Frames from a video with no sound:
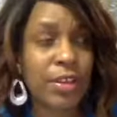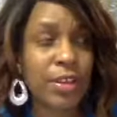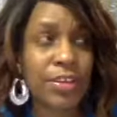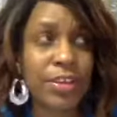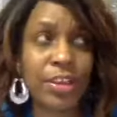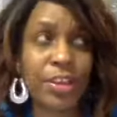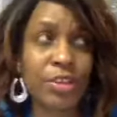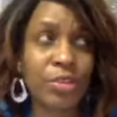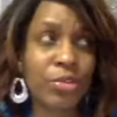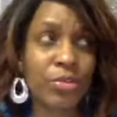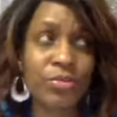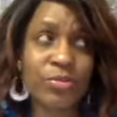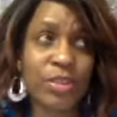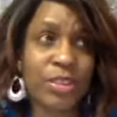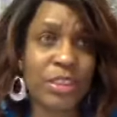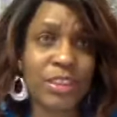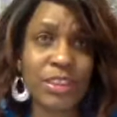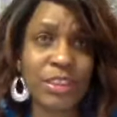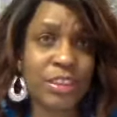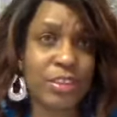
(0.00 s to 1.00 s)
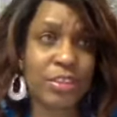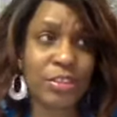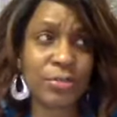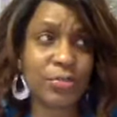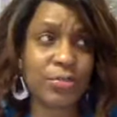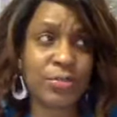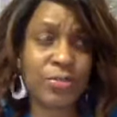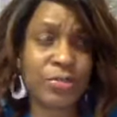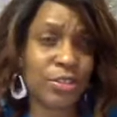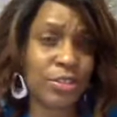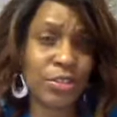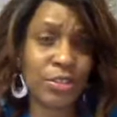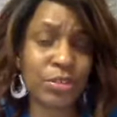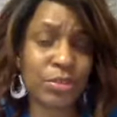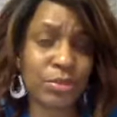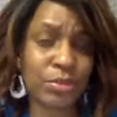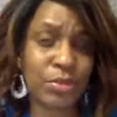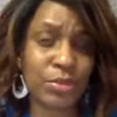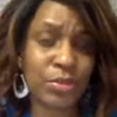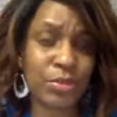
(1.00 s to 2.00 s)
than you really need to
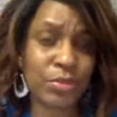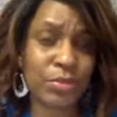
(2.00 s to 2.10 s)
do.